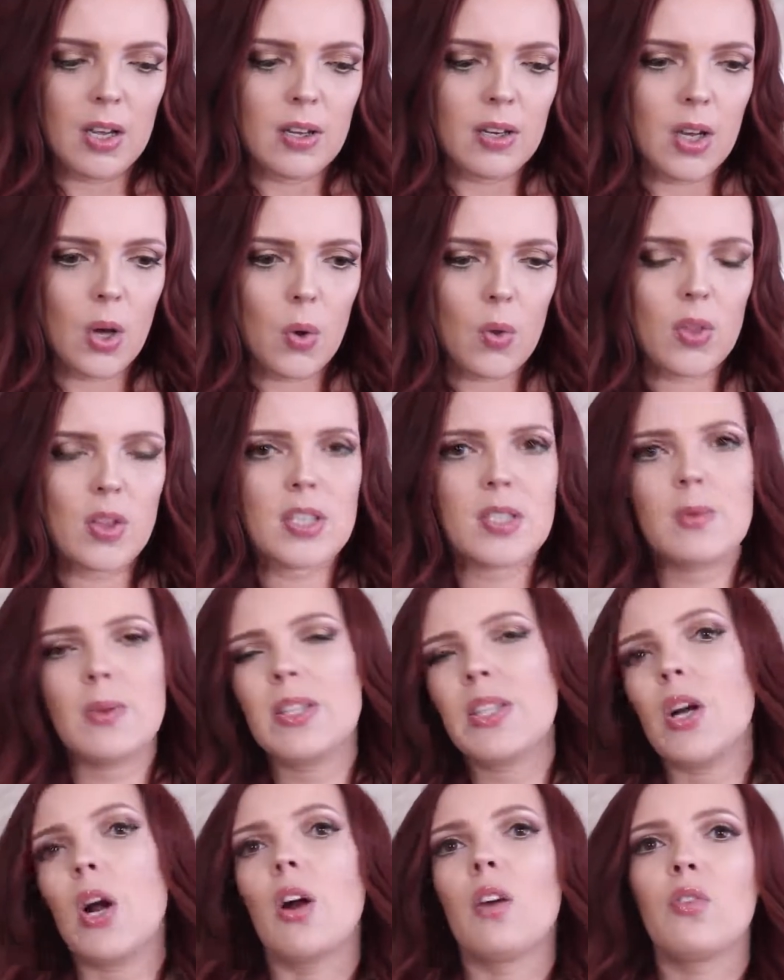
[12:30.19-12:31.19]
Now, this
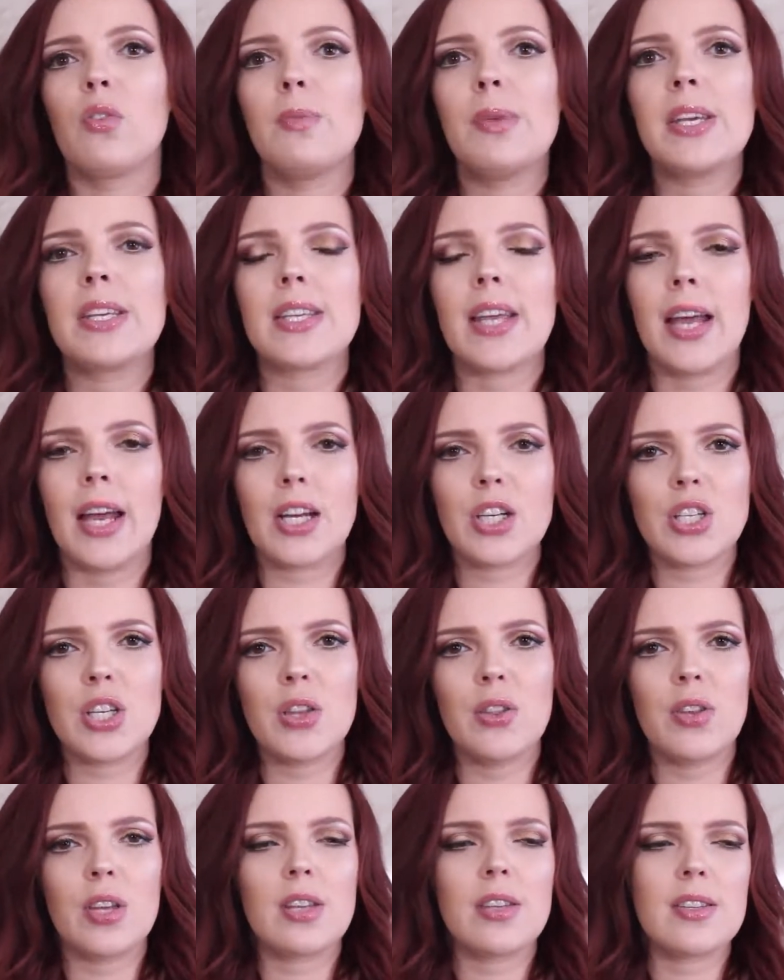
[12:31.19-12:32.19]
one's hard for me because I
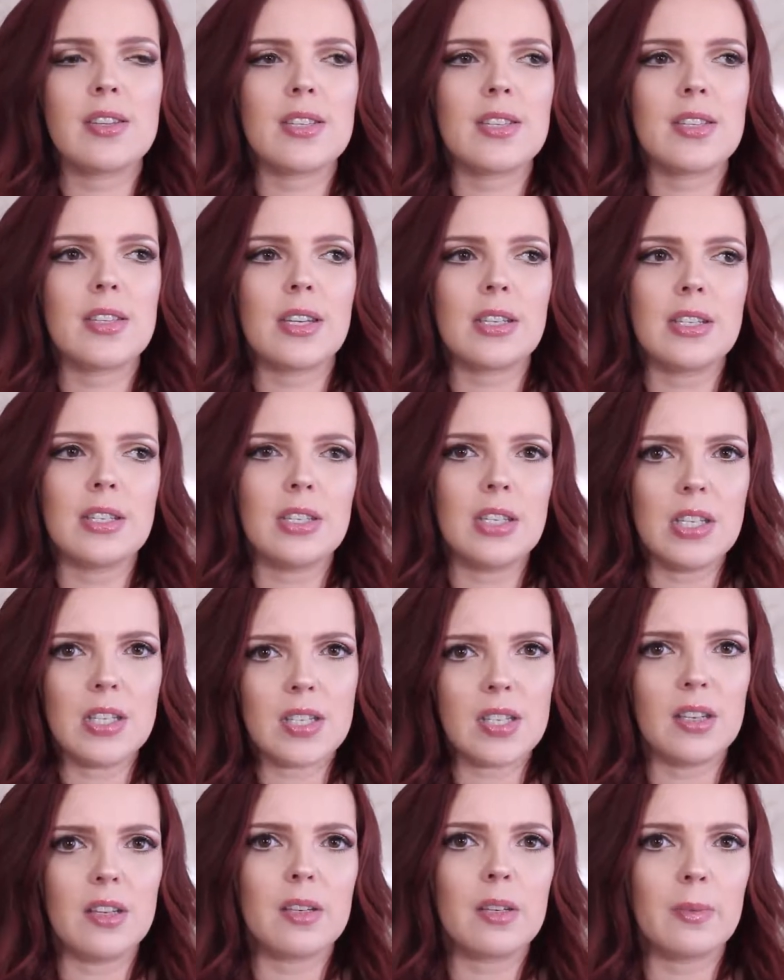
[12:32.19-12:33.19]
actually think this is a
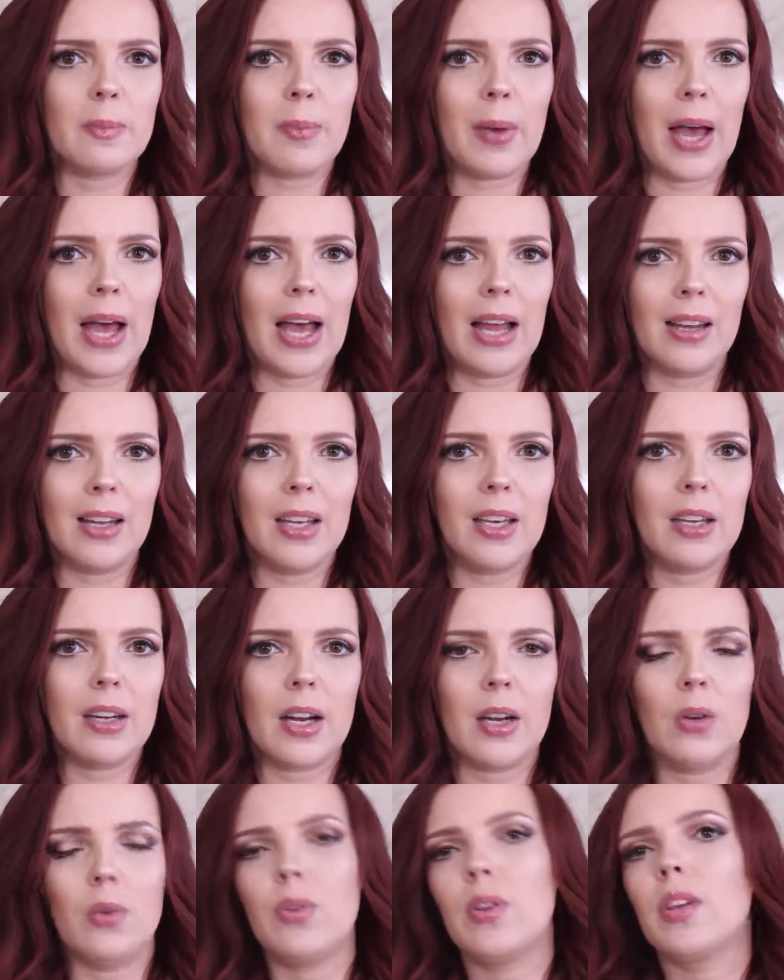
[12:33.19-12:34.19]
decent
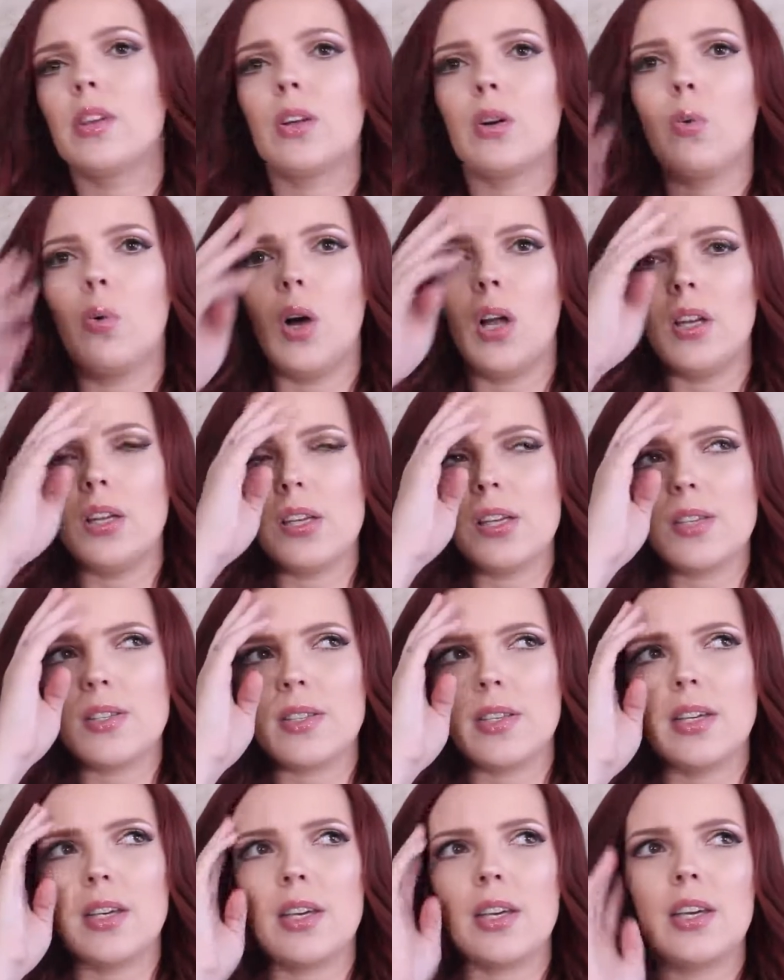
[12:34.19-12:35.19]
palette. I don't think the quality is
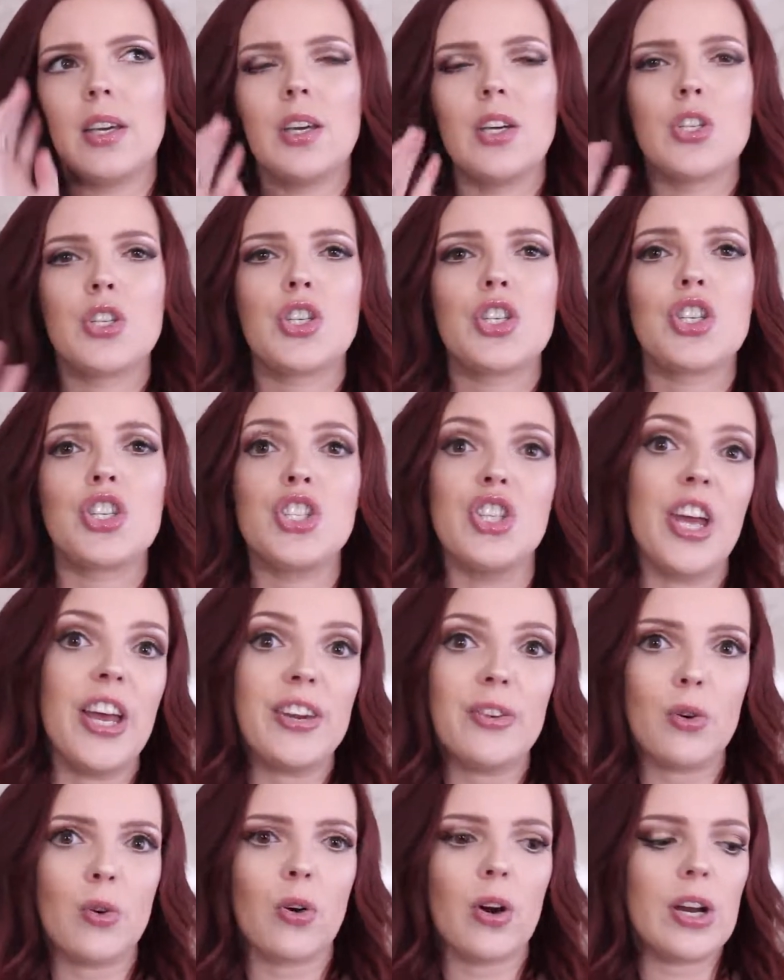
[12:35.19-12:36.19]
like
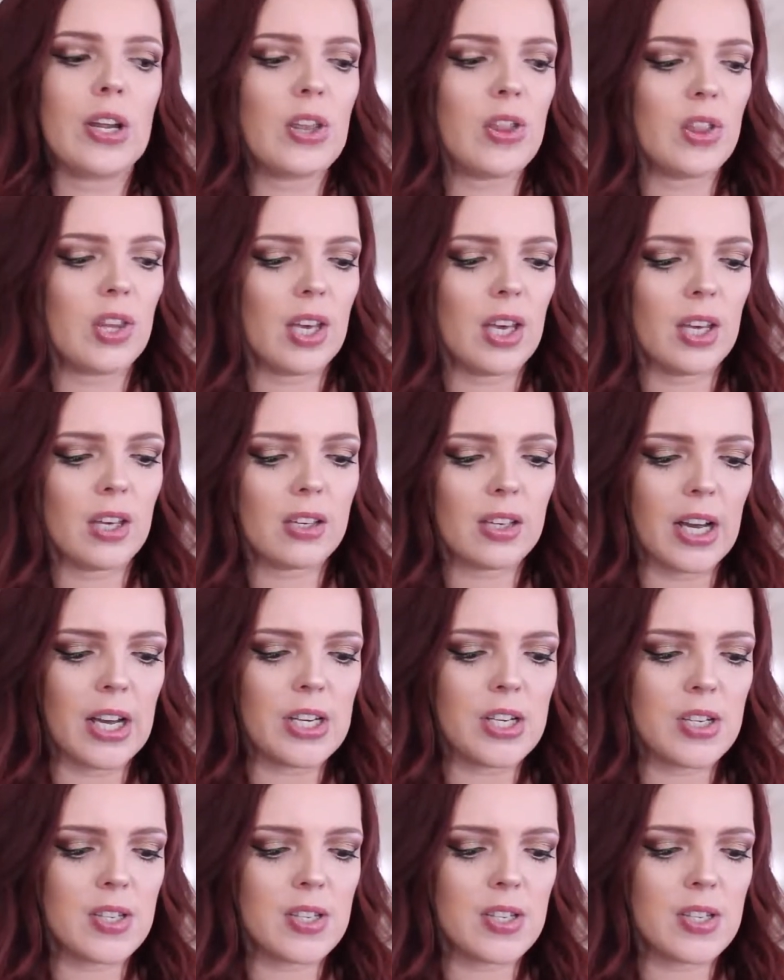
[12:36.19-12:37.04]
shit or anything.